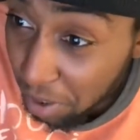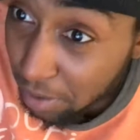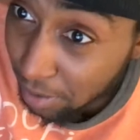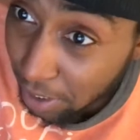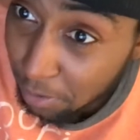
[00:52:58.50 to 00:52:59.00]
but
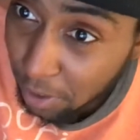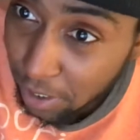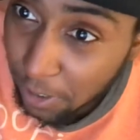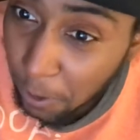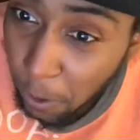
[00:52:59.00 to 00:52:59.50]
that's
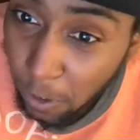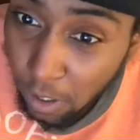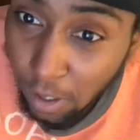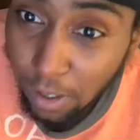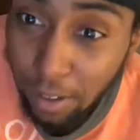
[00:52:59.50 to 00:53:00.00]
fine.
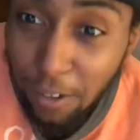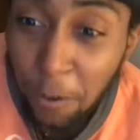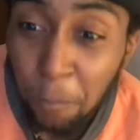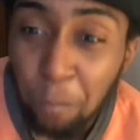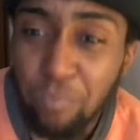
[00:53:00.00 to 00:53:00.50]

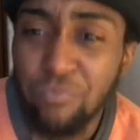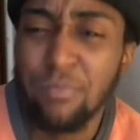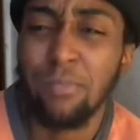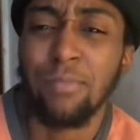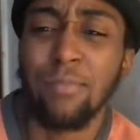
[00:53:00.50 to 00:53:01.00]
Um
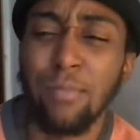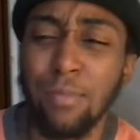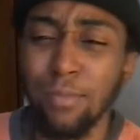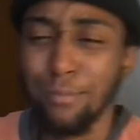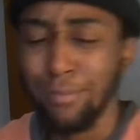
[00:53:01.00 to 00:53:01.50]

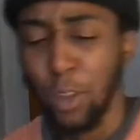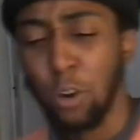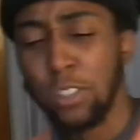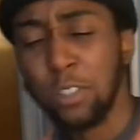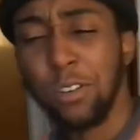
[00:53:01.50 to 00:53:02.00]

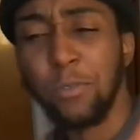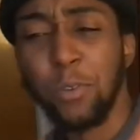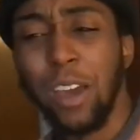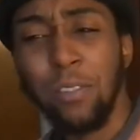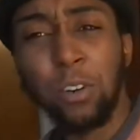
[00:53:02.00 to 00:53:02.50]
also, if you
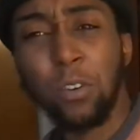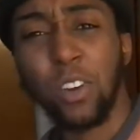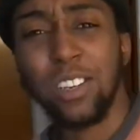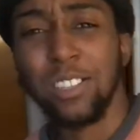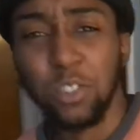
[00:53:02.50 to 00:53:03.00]
haven't
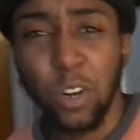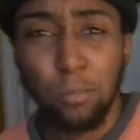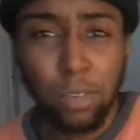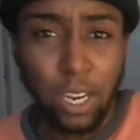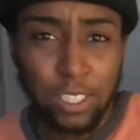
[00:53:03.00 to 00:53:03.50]
already, join
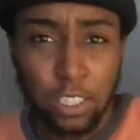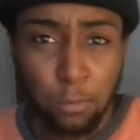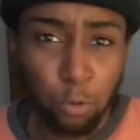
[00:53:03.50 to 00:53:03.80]
Black Sim